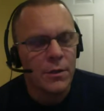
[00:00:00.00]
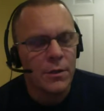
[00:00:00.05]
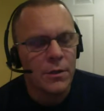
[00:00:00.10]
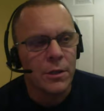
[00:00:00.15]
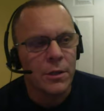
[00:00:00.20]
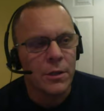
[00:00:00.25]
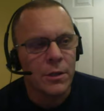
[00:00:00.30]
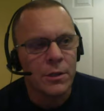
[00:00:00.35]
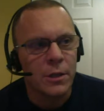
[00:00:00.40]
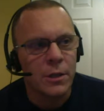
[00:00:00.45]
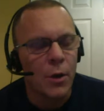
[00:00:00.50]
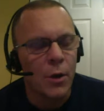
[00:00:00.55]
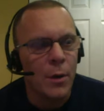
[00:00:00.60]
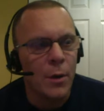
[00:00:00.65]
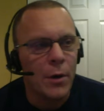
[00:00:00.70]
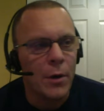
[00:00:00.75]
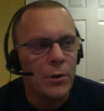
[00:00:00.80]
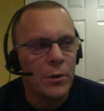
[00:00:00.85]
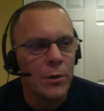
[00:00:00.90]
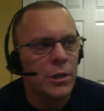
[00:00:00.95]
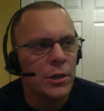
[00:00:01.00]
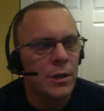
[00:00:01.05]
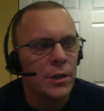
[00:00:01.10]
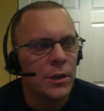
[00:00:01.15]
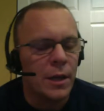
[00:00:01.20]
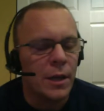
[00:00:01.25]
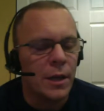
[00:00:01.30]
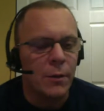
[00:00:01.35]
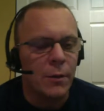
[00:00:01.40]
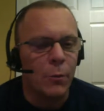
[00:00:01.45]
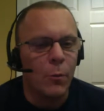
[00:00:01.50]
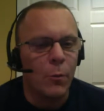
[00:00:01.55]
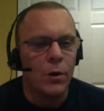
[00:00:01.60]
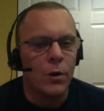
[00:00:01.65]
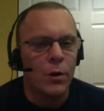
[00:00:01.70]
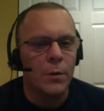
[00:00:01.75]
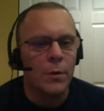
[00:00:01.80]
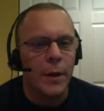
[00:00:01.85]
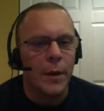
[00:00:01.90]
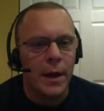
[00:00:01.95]
slow motion and the
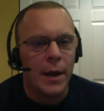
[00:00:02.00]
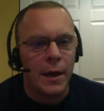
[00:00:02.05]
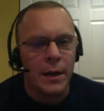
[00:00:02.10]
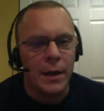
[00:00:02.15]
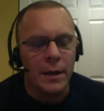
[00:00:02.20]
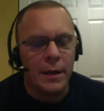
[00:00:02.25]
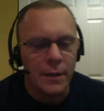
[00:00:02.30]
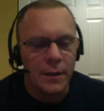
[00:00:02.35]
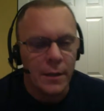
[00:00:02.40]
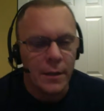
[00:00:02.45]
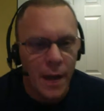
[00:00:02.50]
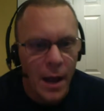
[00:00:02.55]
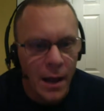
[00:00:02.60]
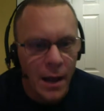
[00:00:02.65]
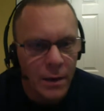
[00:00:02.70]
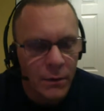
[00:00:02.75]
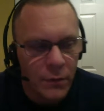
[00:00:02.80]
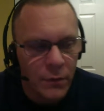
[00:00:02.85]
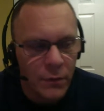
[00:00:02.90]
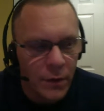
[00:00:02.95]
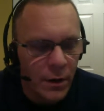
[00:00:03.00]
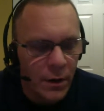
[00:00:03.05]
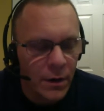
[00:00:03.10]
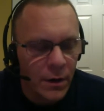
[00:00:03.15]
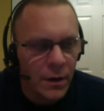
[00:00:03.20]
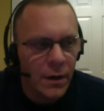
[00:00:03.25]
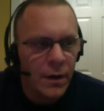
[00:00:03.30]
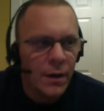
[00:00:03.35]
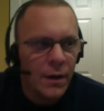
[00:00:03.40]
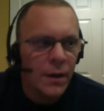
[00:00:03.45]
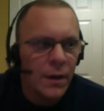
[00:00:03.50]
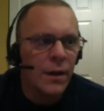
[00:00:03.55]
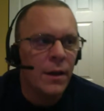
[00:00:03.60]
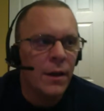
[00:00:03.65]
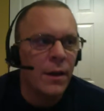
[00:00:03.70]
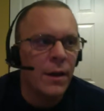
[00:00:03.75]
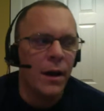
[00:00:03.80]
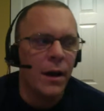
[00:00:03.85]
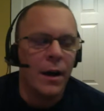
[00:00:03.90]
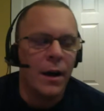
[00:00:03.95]
waterbed and the knife, and
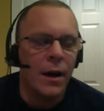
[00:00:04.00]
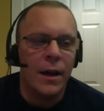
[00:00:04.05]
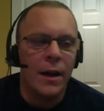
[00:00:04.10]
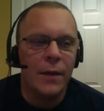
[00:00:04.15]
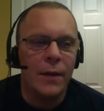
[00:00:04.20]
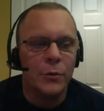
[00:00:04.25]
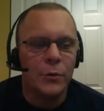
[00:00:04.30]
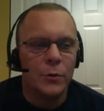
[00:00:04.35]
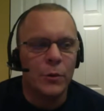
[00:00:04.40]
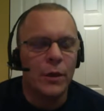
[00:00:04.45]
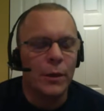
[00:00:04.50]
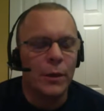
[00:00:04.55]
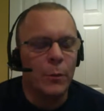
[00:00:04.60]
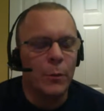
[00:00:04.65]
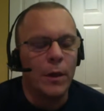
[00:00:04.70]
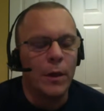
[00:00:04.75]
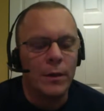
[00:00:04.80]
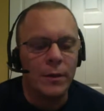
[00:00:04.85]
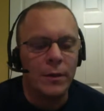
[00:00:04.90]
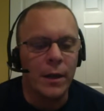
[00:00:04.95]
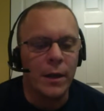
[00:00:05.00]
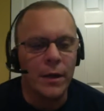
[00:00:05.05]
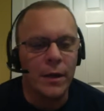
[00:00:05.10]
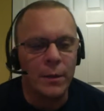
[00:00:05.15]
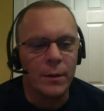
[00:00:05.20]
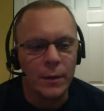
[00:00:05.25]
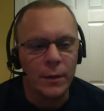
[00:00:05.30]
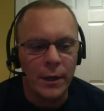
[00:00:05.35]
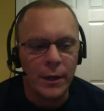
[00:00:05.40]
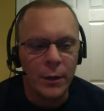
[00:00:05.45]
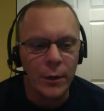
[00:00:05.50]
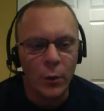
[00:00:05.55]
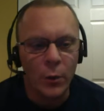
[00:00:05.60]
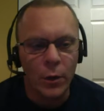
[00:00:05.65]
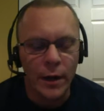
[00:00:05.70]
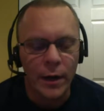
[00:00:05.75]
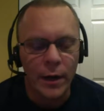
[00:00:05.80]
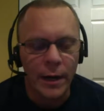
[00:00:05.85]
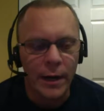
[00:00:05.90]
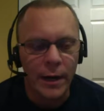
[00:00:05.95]
it was really well done and really
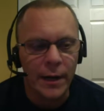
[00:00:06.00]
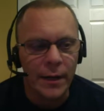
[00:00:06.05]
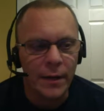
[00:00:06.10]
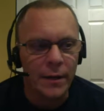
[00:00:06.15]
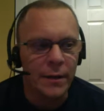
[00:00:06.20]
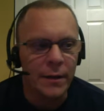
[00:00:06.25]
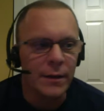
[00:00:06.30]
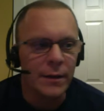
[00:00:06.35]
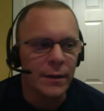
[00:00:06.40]
gory, and